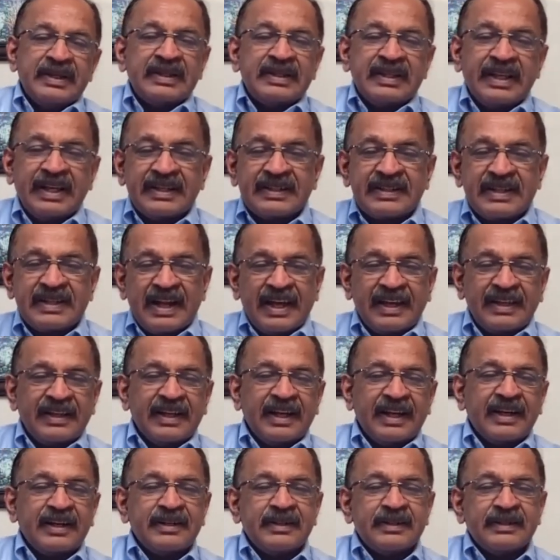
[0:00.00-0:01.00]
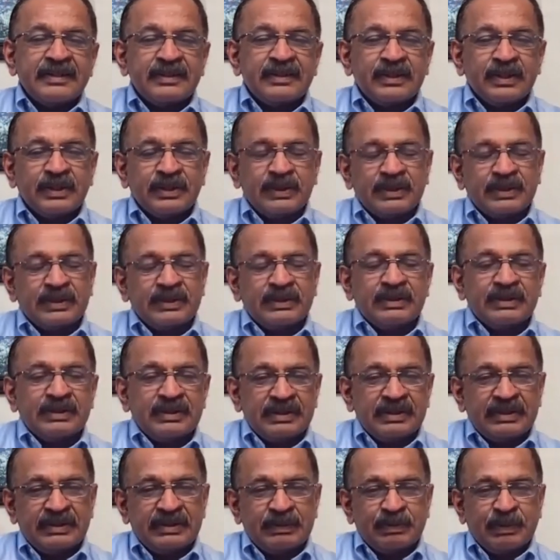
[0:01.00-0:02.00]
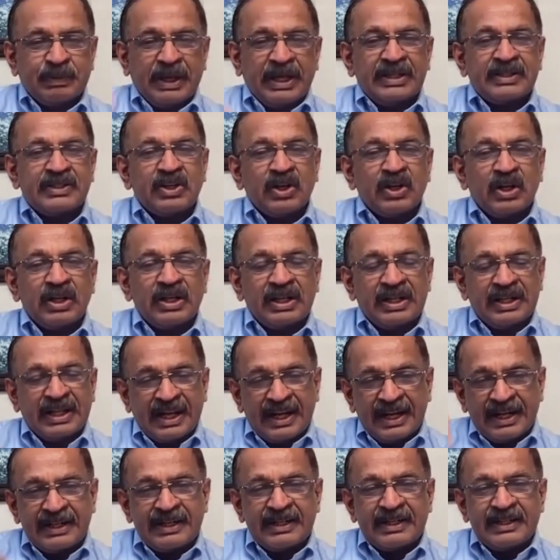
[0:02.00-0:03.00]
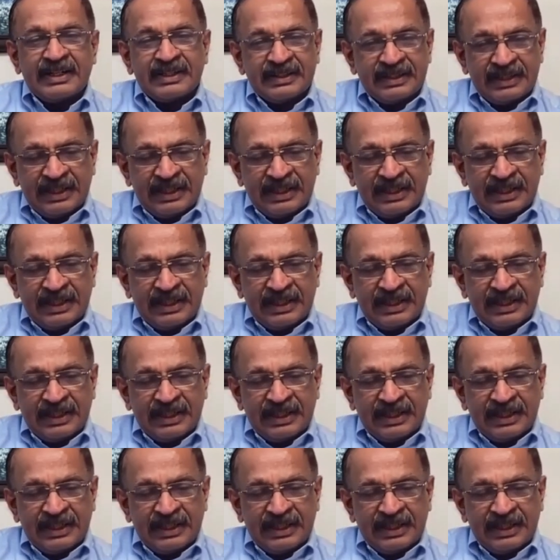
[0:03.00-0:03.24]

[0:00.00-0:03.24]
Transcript: things like that. So based on that